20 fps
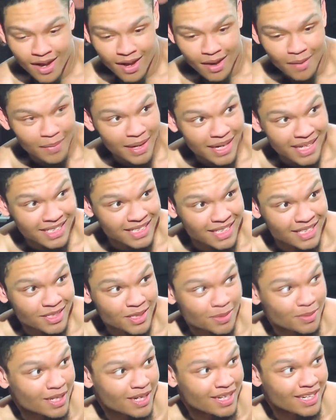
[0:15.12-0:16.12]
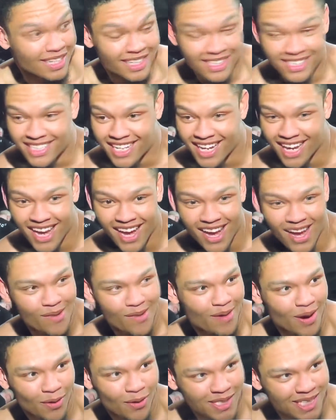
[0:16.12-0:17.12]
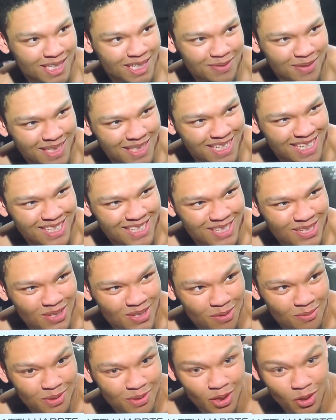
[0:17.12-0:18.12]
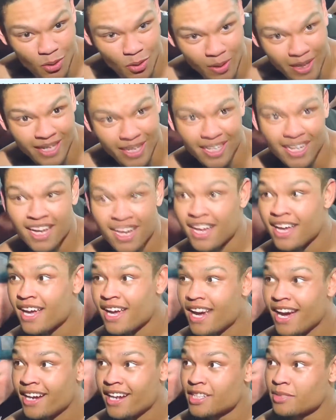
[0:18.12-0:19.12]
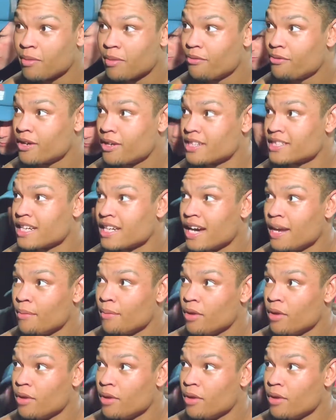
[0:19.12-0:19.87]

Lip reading: Amazing, to be honest. I wasn't expecting it to come so quick. And this is my first time